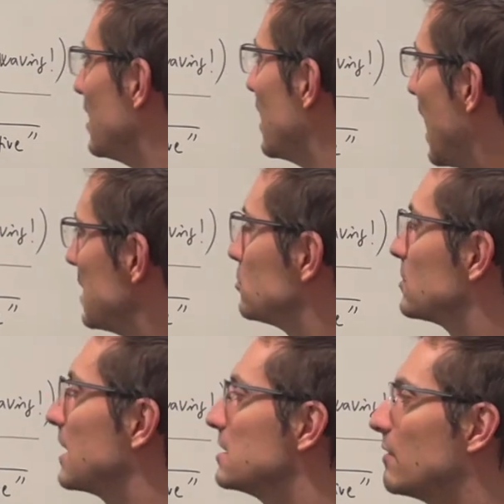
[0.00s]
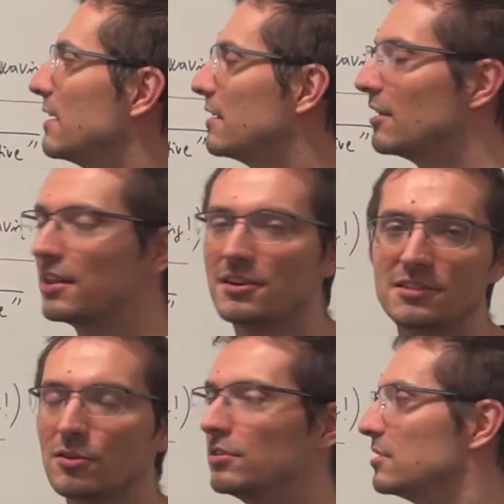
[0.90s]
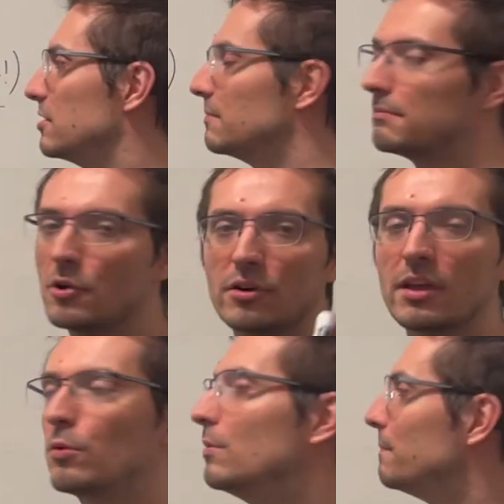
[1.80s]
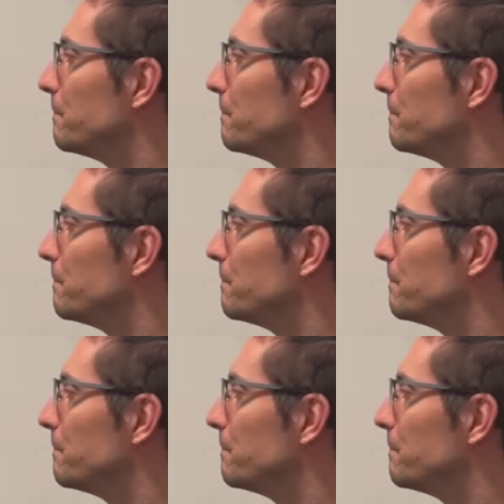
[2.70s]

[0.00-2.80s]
has to satisfy the null energy condition. Okay, cool.